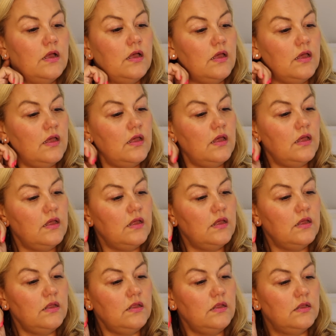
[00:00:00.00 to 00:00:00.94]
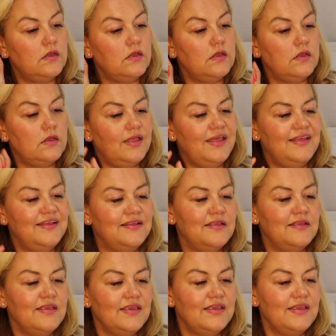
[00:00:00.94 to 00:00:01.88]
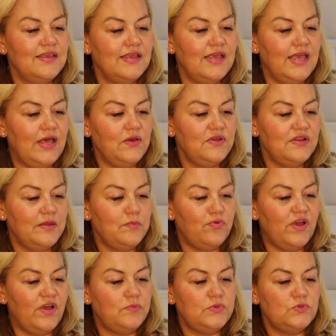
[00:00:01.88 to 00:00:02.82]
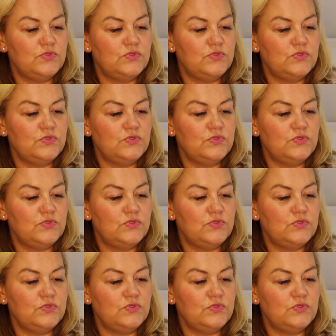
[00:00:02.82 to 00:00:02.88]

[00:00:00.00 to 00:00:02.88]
How can I bribe